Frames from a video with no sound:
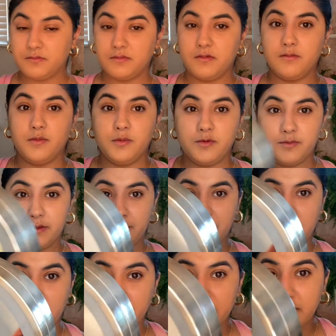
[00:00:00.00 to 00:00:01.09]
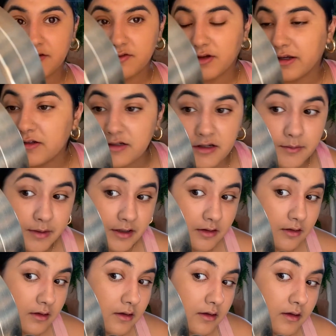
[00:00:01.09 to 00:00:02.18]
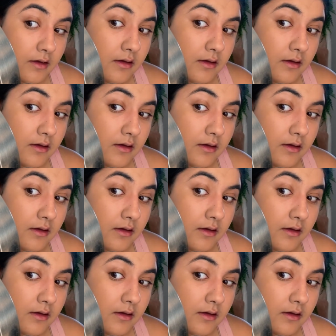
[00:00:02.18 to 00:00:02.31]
Move my mirror over here so I can take a better look.